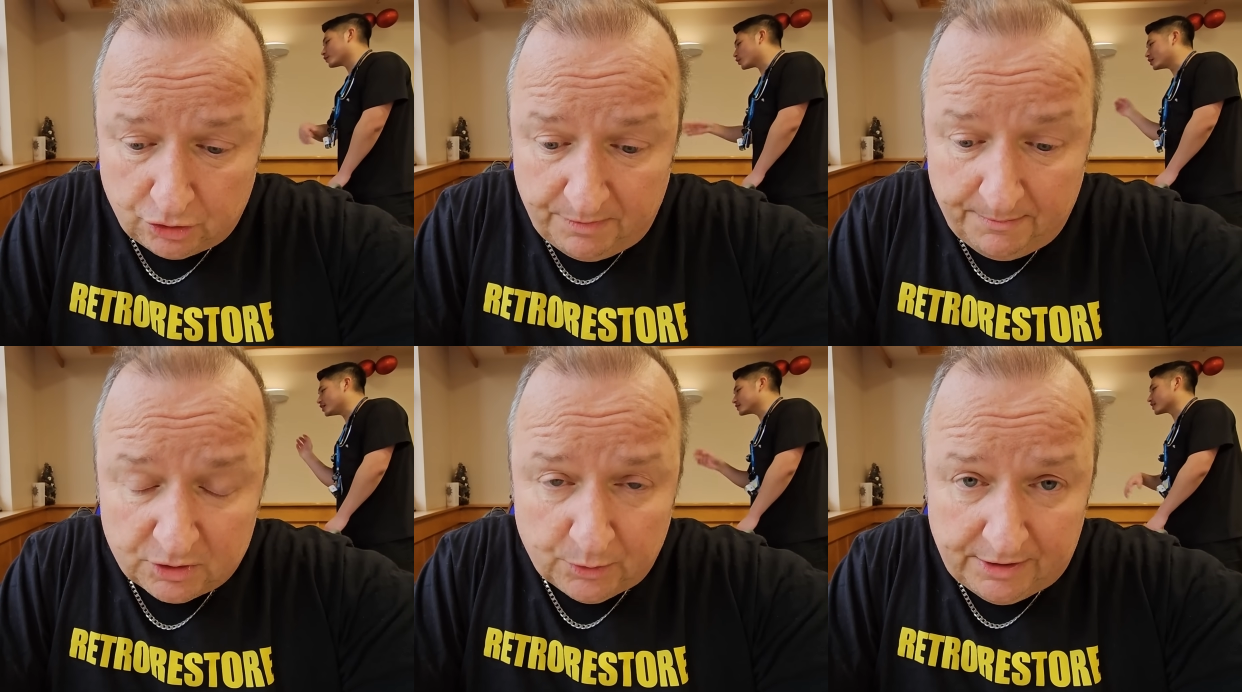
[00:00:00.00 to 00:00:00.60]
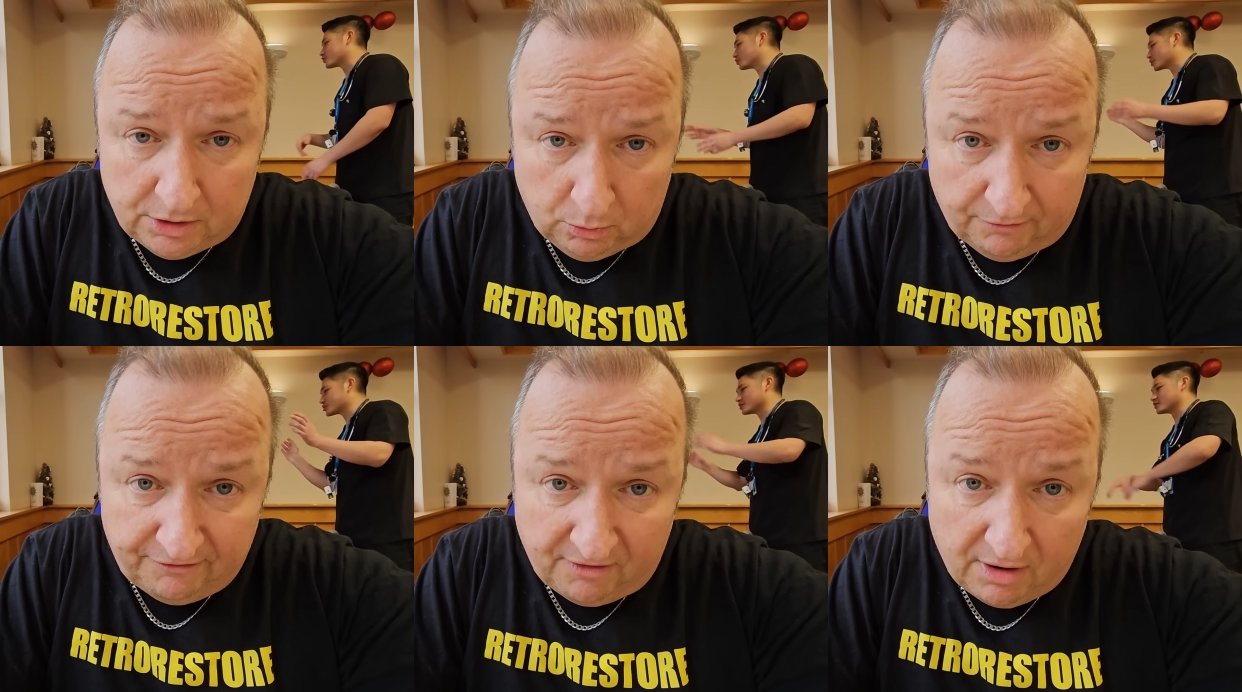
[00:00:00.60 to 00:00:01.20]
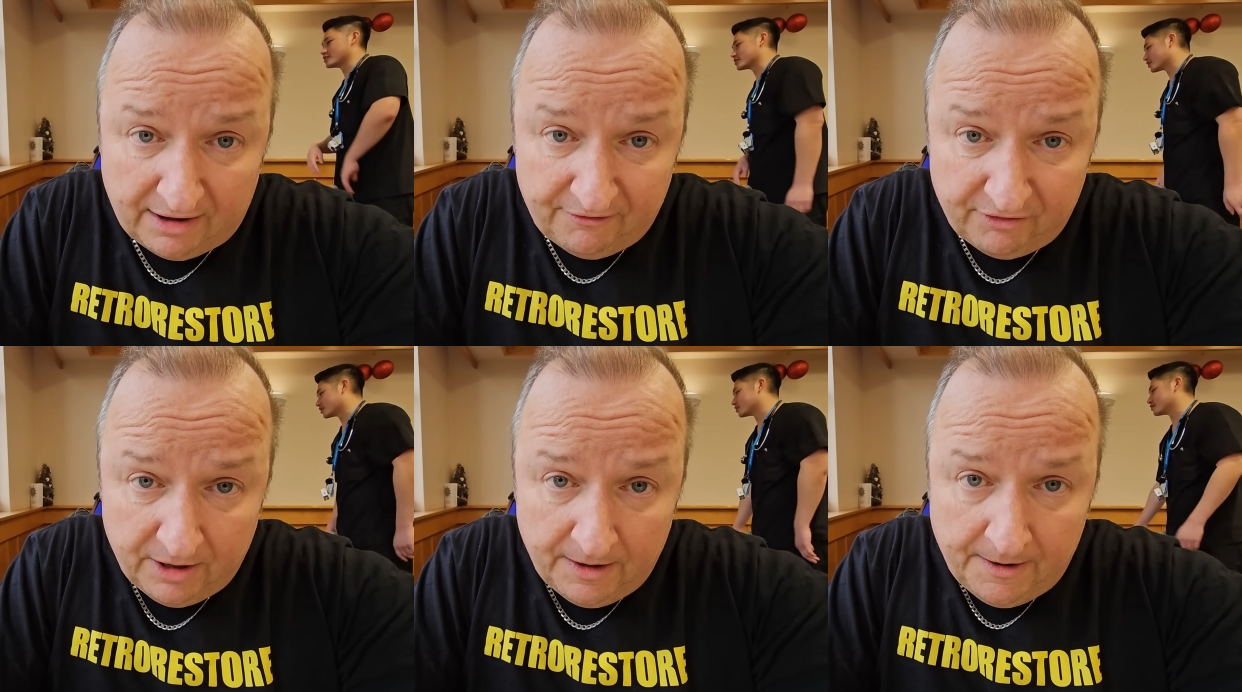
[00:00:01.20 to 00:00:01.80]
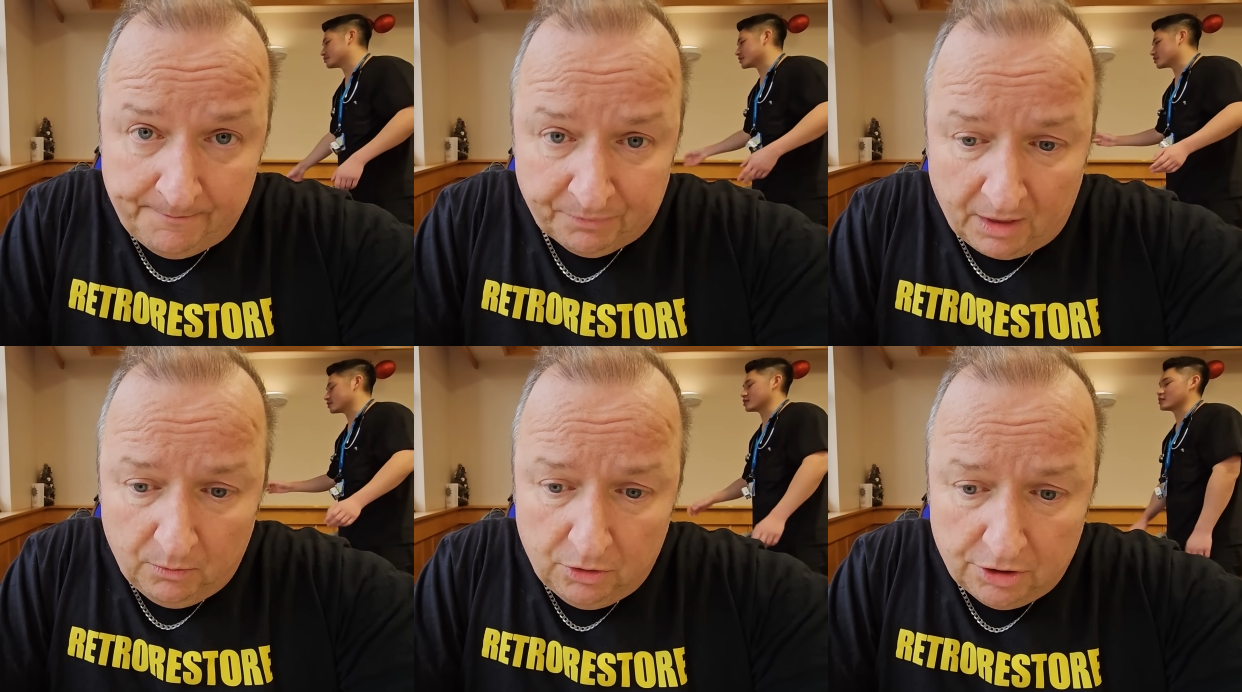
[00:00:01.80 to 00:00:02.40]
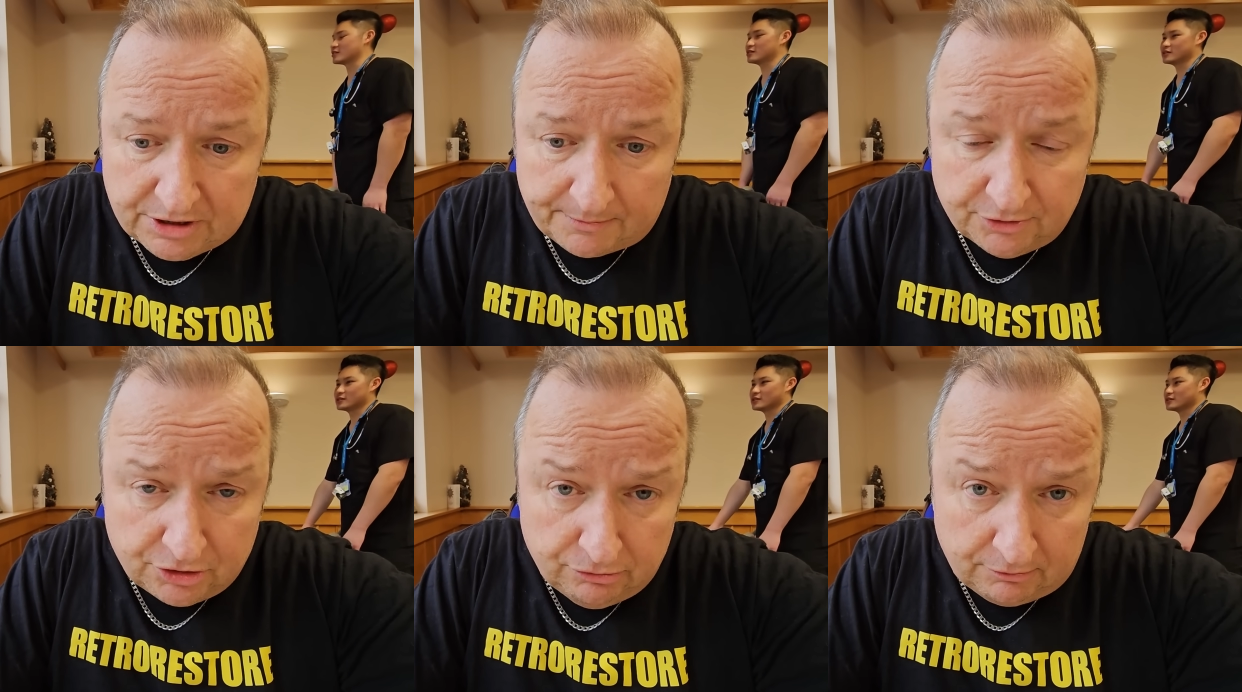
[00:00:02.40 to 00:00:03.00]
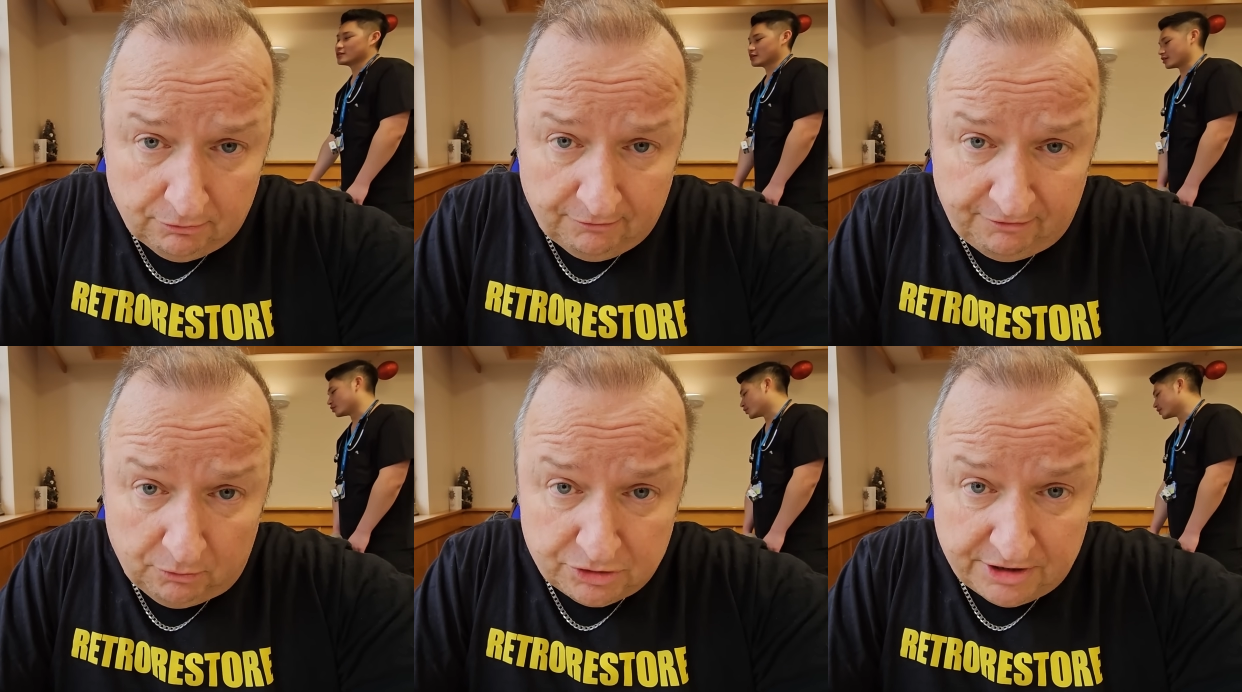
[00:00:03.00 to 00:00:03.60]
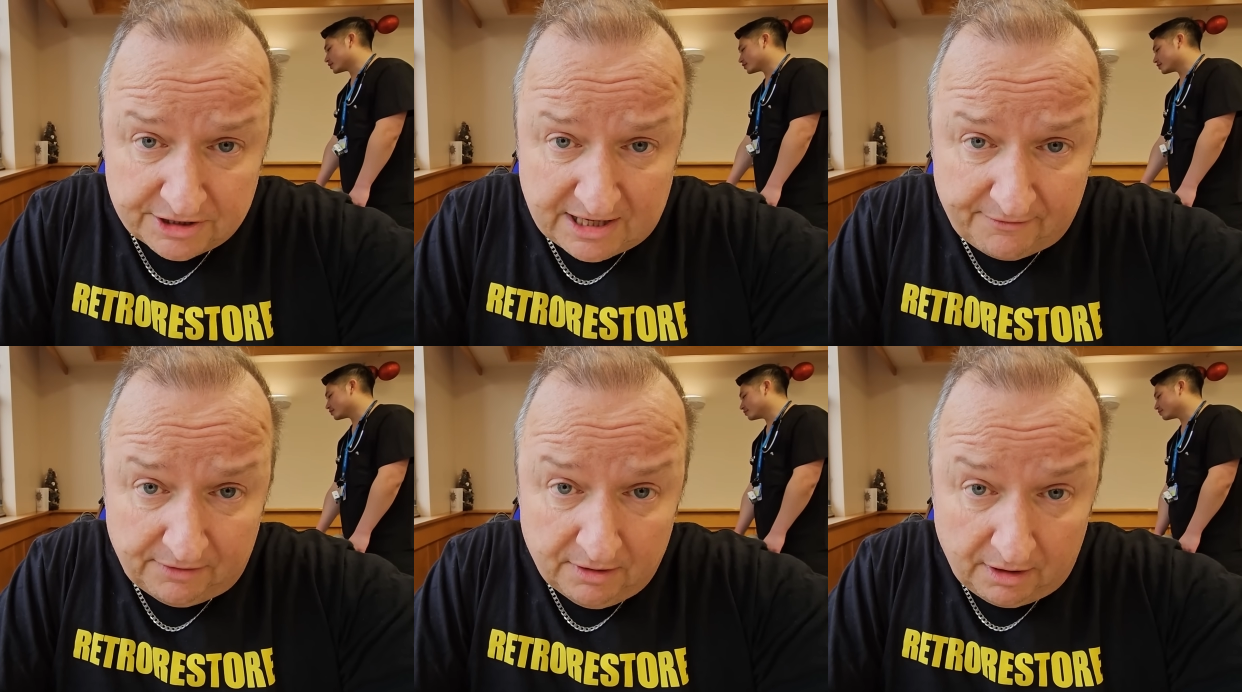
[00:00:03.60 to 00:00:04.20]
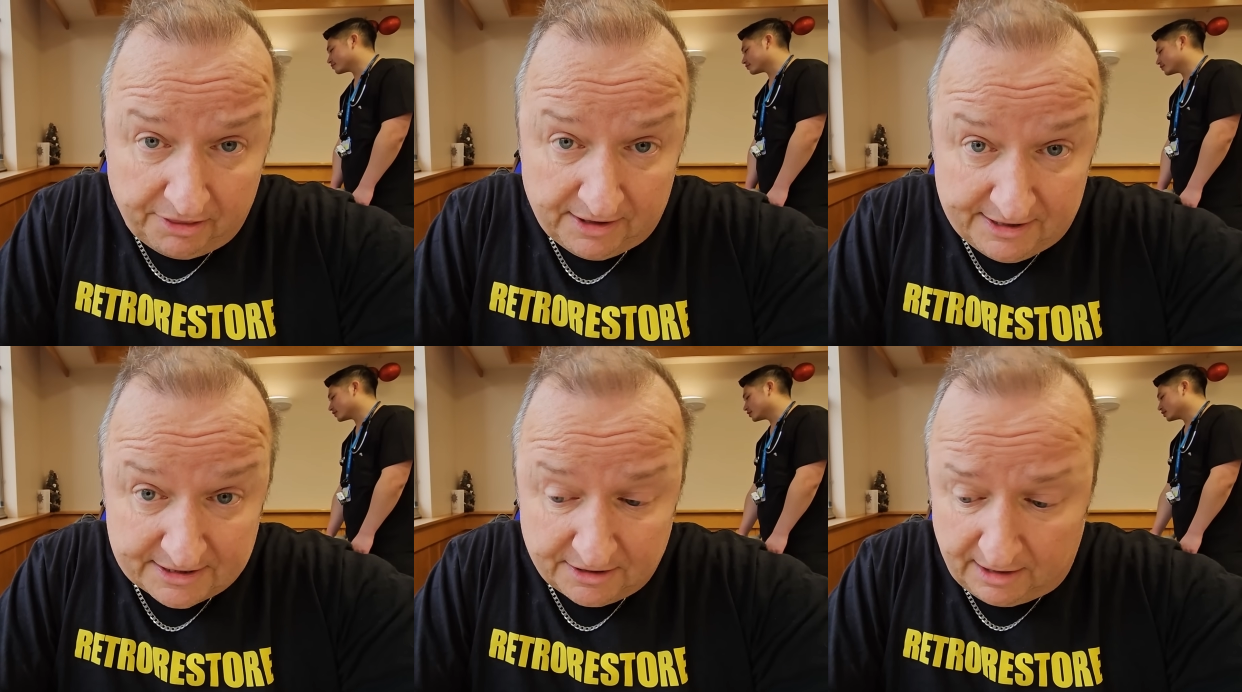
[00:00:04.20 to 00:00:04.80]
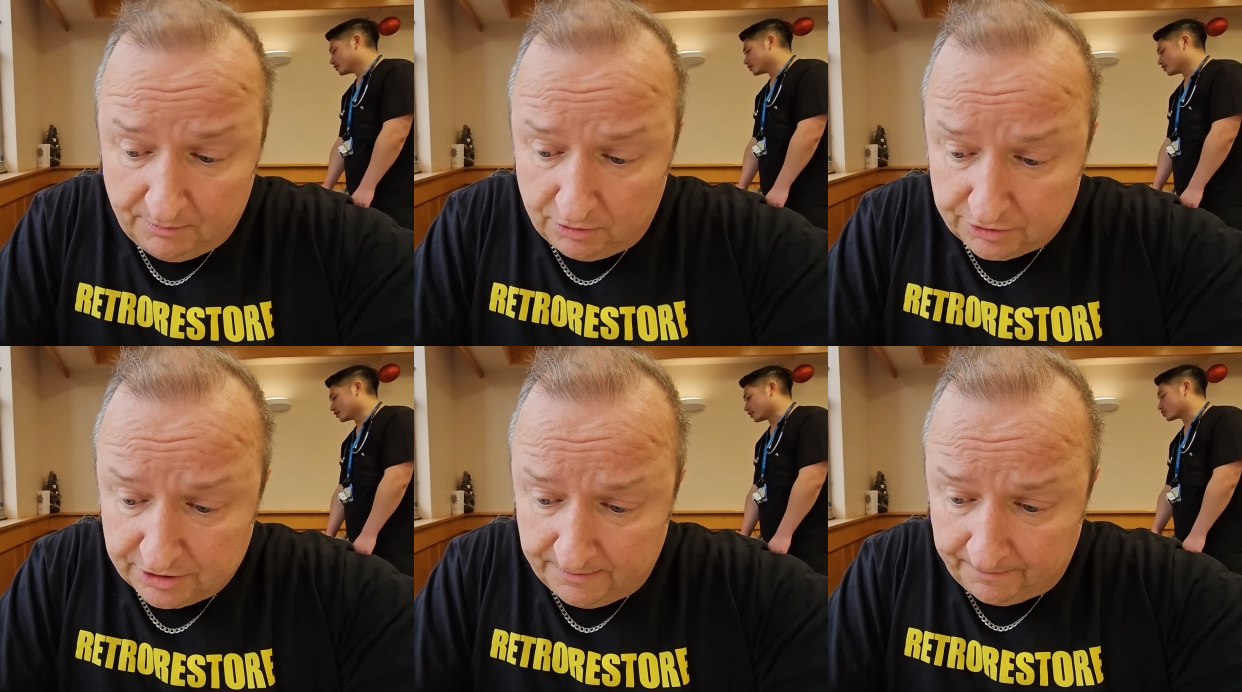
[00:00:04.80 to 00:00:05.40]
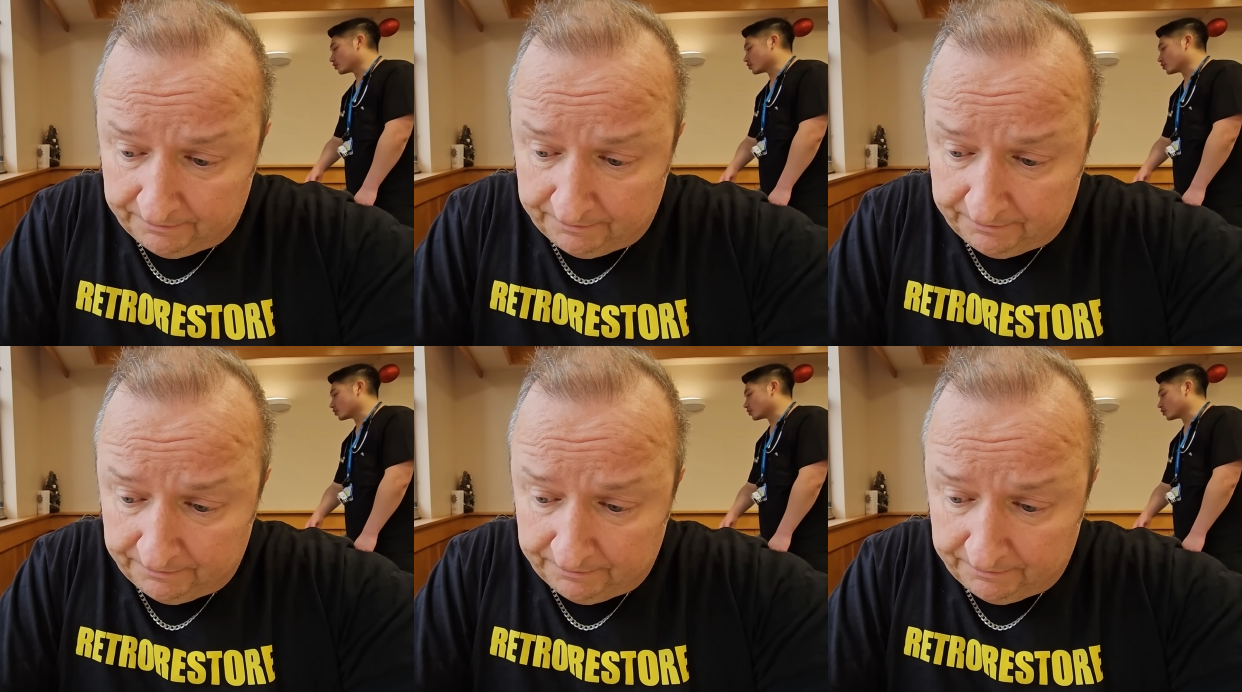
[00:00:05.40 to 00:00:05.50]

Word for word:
Speaker 1: should have been between 0 and 5, was up to 247. I think he said they was,